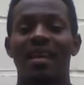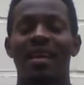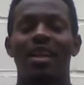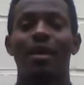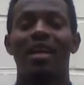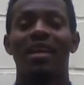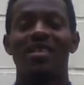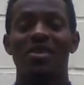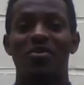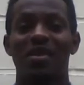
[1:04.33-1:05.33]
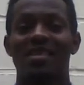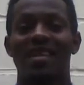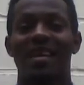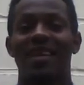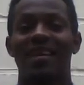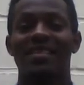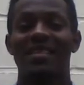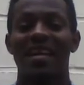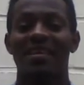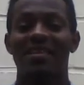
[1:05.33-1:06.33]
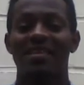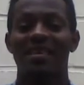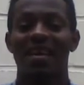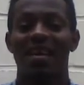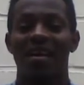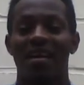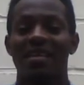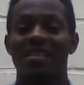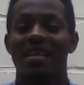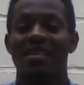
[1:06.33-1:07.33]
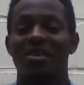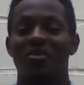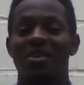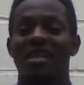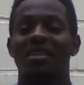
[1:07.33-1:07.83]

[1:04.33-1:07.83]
let's increase the sales. Let's increase the